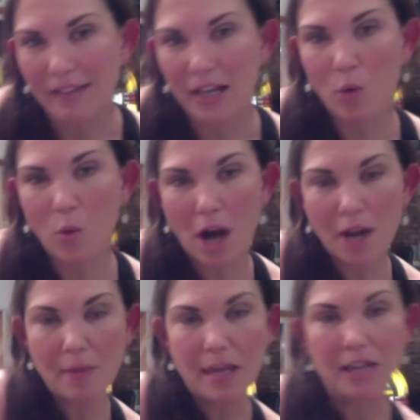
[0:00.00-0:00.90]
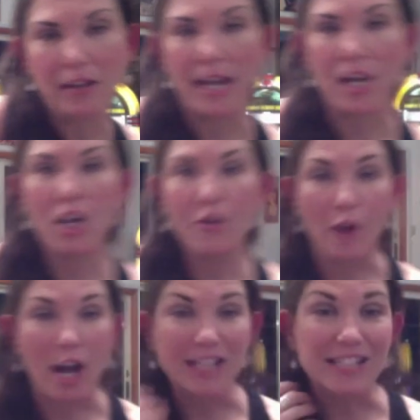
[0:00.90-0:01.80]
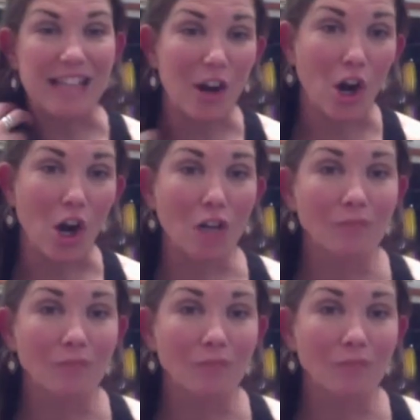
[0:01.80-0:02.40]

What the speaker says: They don't want to be like front and center.